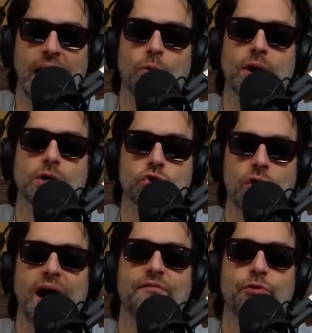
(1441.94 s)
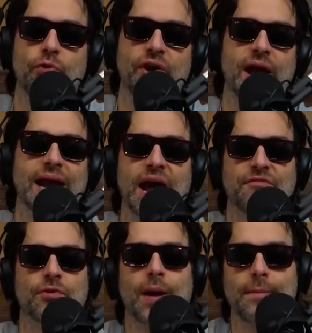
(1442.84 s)
I want to drive through the night
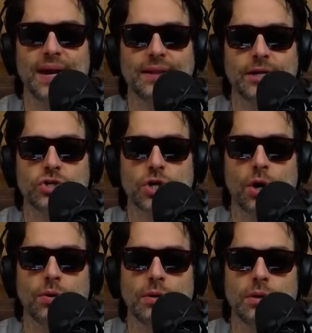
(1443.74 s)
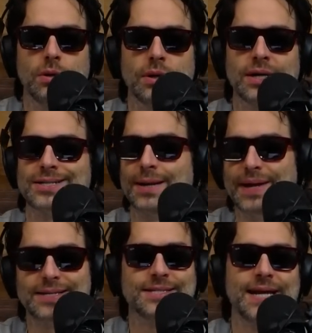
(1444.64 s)
after my Midland show because I'm
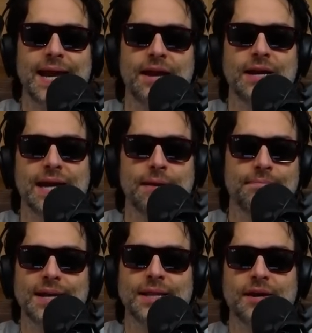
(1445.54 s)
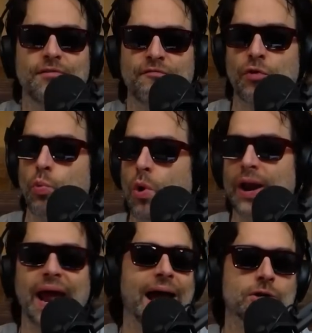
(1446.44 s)
not staying in Midland for
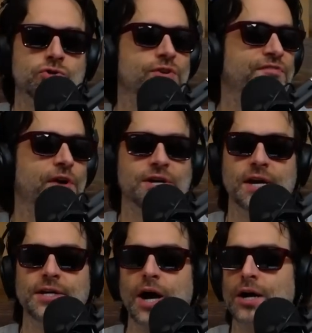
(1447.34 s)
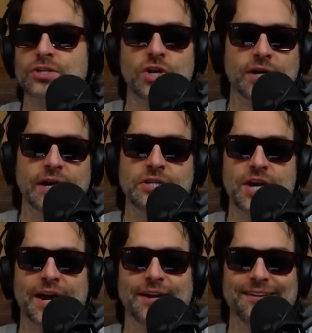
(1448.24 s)
one extra fucking cocksucking
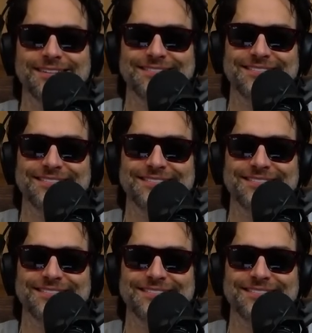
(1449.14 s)
second.